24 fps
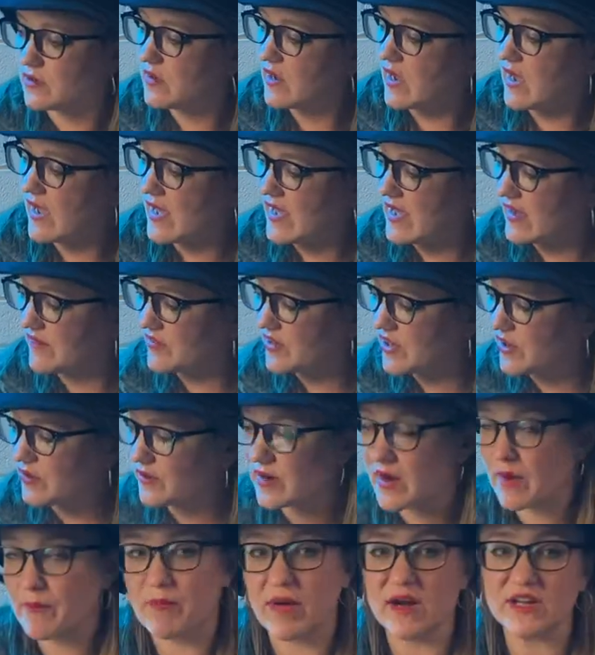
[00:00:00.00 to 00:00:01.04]
I have here
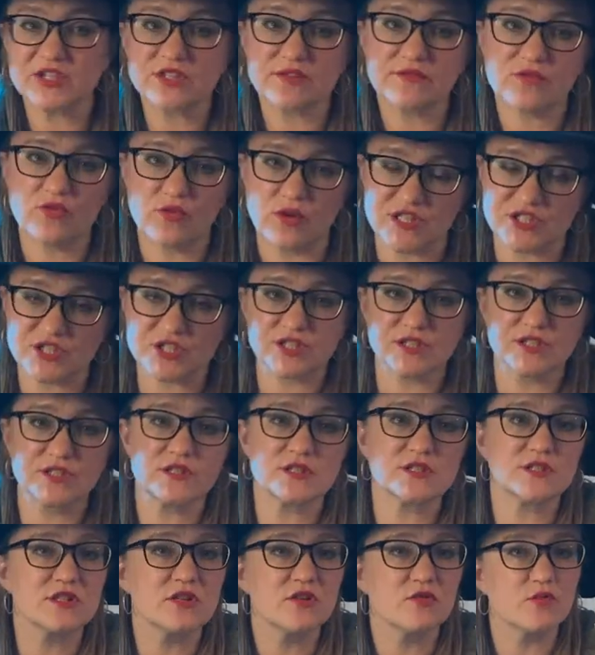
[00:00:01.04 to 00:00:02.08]
a bunch of
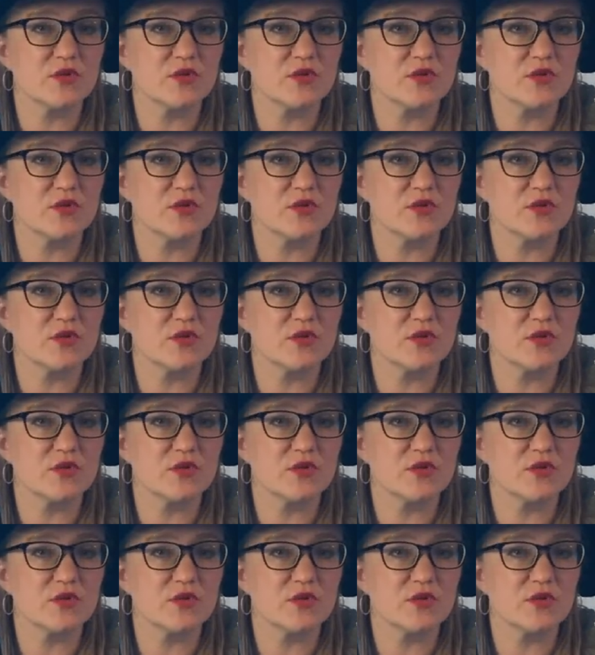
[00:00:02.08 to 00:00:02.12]
questions,